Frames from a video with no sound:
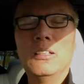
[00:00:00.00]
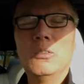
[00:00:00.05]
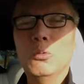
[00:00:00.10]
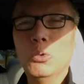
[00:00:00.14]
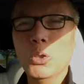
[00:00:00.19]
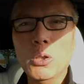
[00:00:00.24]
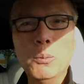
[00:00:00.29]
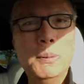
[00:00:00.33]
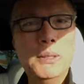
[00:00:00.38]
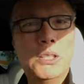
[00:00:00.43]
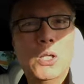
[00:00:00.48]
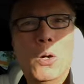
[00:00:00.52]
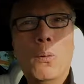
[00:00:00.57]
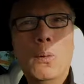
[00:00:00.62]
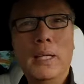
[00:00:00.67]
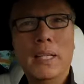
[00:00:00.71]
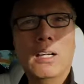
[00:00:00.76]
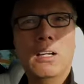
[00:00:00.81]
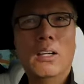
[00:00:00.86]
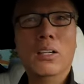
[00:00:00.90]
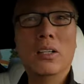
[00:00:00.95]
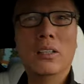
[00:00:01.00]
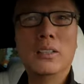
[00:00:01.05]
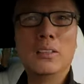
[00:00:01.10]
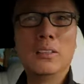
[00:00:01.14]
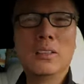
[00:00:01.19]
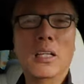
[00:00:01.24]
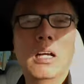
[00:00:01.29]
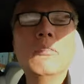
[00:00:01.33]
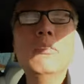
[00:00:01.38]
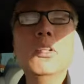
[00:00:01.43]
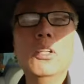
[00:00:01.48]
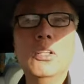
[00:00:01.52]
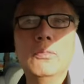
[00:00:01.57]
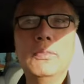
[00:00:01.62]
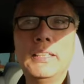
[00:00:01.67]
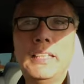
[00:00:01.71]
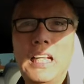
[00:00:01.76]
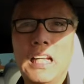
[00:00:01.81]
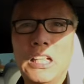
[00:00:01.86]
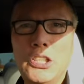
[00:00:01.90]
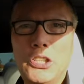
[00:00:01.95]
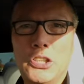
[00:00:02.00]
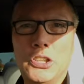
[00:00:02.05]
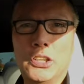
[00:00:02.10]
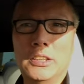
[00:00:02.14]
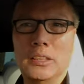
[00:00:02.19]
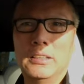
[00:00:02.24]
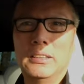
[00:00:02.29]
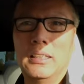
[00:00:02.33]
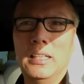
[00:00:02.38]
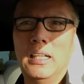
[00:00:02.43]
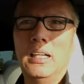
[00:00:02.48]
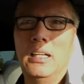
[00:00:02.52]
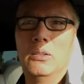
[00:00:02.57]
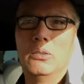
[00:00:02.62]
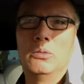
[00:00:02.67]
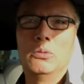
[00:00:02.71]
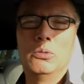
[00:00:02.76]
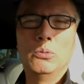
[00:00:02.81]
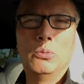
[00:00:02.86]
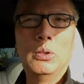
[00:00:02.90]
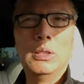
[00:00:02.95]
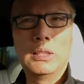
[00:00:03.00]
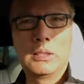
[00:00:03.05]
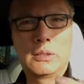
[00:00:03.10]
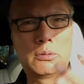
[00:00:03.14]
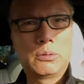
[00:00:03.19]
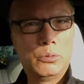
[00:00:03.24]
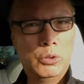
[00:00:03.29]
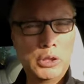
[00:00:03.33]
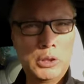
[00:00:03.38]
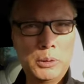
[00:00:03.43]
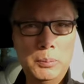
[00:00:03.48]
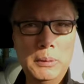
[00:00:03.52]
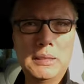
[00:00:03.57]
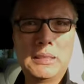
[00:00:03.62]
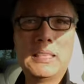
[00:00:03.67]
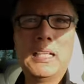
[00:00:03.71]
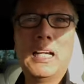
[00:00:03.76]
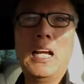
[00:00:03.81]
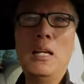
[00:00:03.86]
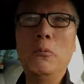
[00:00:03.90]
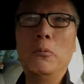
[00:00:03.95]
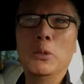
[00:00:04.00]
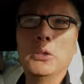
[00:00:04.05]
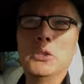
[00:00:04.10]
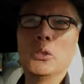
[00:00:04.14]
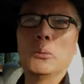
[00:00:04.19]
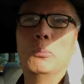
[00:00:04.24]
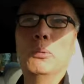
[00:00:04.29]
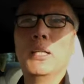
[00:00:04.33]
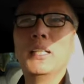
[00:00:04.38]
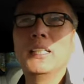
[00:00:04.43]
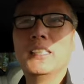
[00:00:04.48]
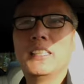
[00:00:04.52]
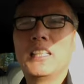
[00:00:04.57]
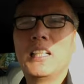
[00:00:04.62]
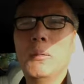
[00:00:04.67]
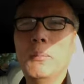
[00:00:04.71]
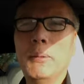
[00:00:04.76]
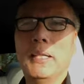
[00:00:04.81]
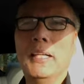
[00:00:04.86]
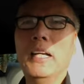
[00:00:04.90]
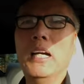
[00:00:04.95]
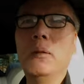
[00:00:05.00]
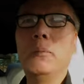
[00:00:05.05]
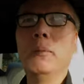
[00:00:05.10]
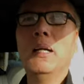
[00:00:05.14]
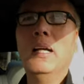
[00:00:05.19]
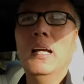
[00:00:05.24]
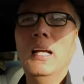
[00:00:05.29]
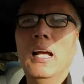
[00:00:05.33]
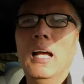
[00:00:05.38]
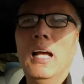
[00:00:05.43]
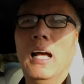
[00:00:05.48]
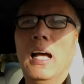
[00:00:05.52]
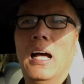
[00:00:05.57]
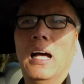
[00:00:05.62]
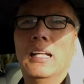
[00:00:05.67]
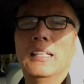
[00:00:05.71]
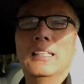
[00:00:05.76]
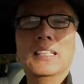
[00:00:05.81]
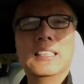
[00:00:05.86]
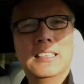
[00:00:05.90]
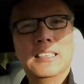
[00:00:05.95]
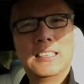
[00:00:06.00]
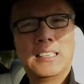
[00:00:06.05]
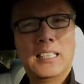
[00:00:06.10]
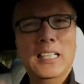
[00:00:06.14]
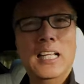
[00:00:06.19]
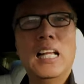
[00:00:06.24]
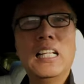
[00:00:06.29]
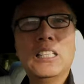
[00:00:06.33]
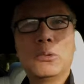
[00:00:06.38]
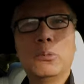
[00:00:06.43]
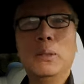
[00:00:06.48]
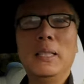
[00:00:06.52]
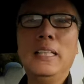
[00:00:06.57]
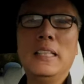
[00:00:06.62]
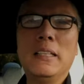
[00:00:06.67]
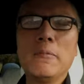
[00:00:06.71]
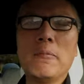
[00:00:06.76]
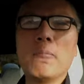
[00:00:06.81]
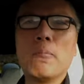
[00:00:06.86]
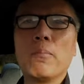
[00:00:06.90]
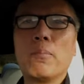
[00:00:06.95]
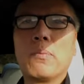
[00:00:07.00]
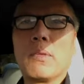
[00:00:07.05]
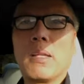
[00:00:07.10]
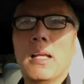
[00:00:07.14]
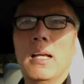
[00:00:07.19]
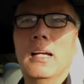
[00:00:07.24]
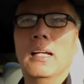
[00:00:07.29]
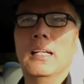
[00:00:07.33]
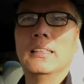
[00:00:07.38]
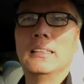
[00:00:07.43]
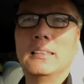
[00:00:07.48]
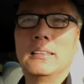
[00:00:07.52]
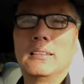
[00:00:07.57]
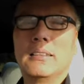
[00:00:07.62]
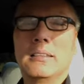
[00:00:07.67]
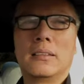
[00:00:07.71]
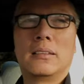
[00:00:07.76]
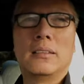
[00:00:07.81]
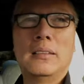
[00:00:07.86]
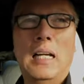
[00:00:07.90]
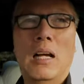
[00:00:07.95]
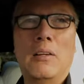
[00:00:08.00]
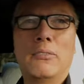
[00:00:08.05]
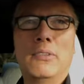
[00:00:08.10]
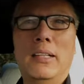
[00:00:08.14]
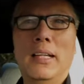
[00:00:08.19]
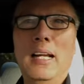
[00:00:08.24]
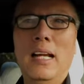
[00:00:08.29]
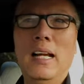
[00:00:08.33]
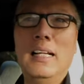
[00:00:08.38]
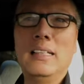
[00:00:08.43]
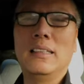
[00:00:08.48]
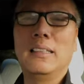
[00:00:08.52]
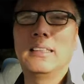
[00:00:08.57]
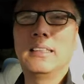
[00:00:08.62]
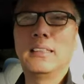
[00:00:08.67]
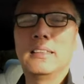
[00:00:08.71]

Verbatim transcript: will be going on a little vacation now. We're Christmas time, winter break is coming up. Uh, this is the last week. Uh, after that,